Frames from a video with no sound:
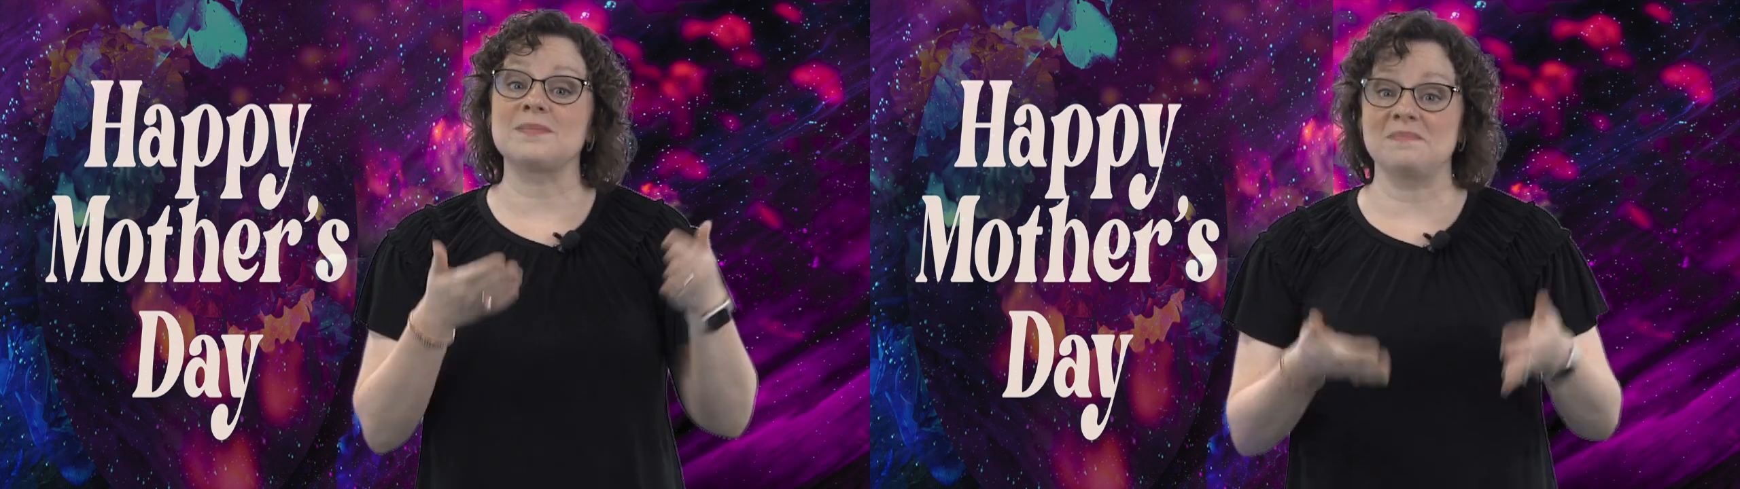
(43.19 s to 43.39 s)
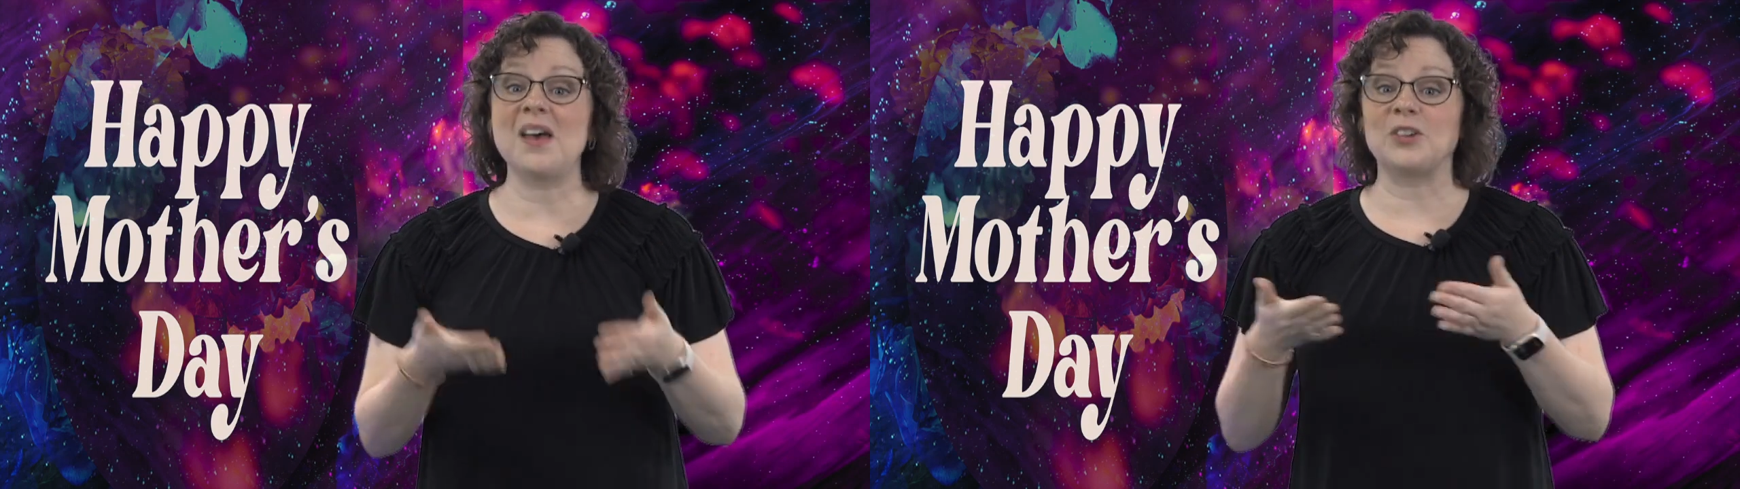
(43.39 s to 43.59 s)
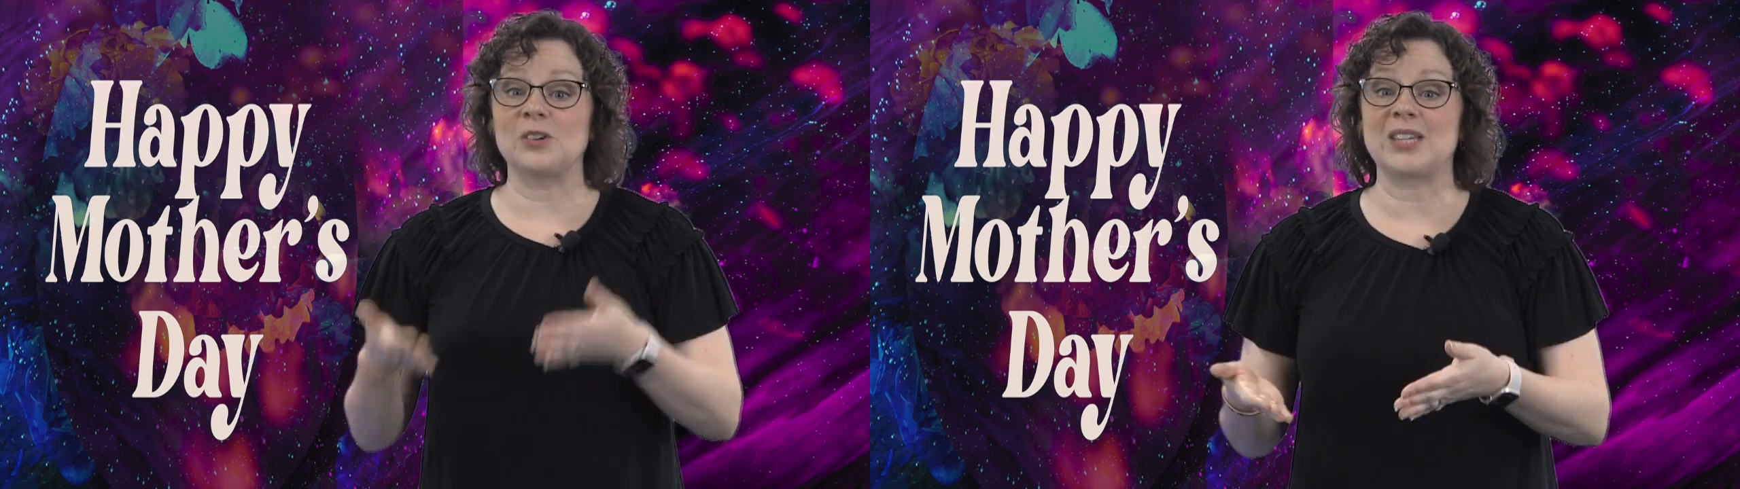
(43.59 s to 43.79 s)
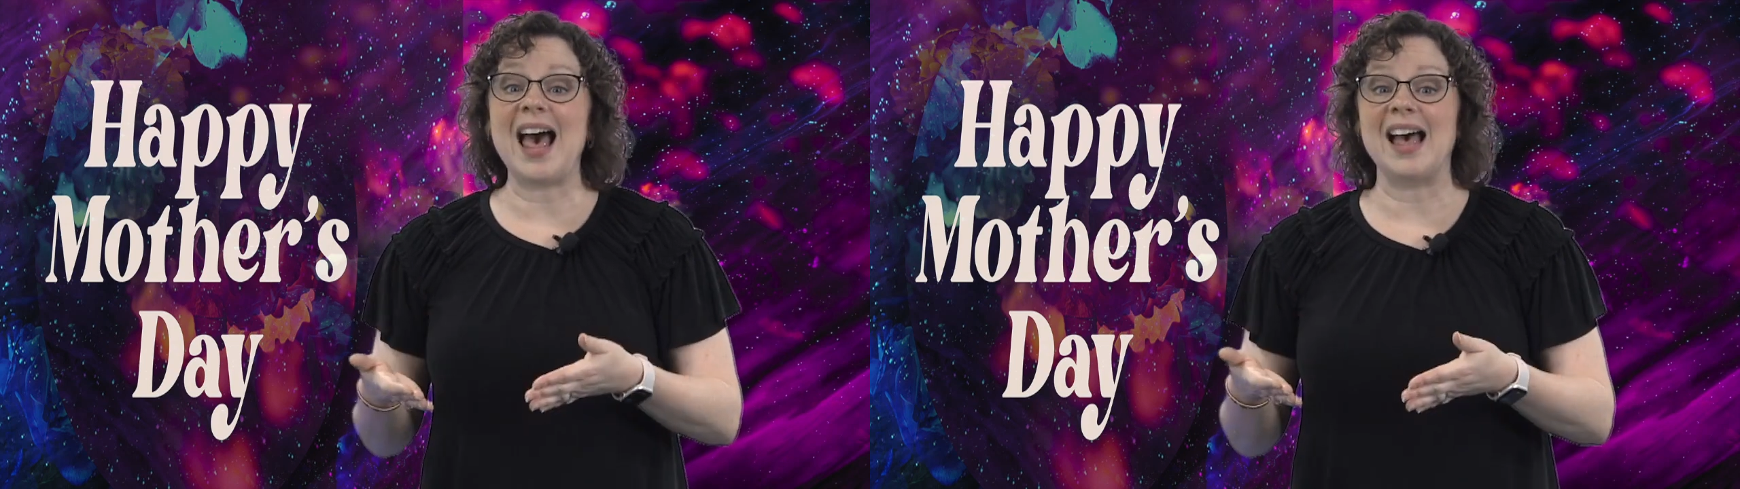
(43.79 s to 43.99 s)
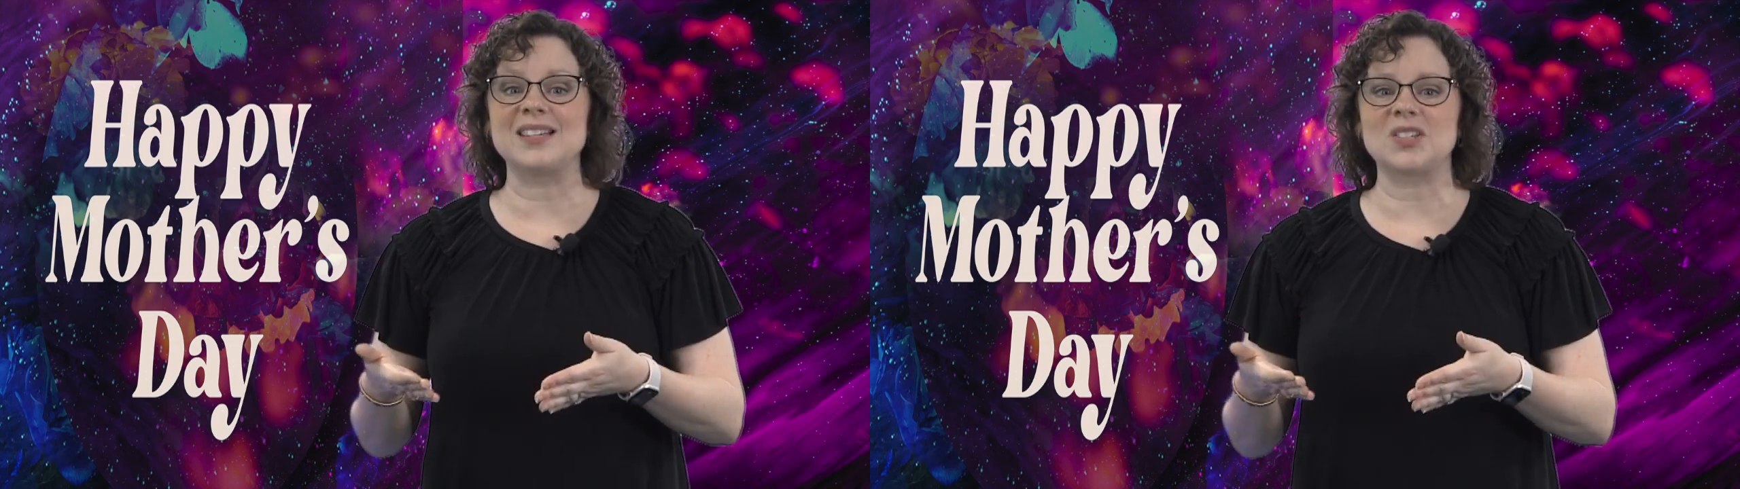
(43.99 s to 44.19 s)
mothers
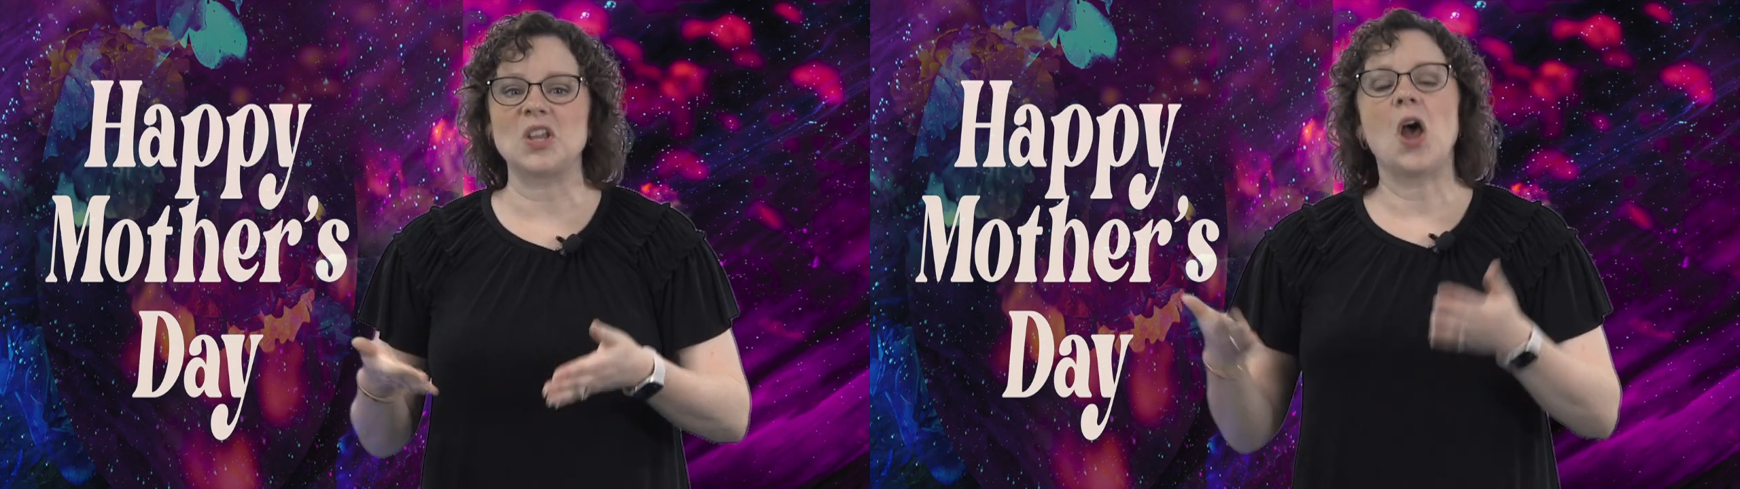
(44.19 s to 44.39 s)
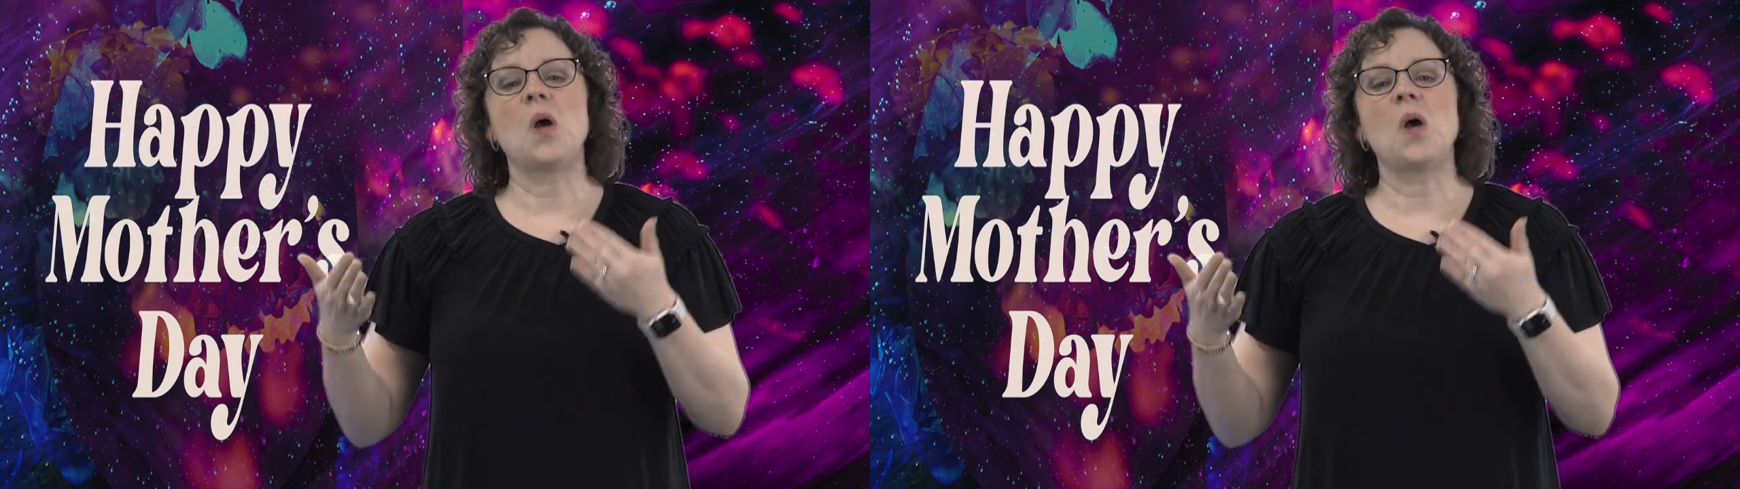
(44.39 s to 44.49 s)
us,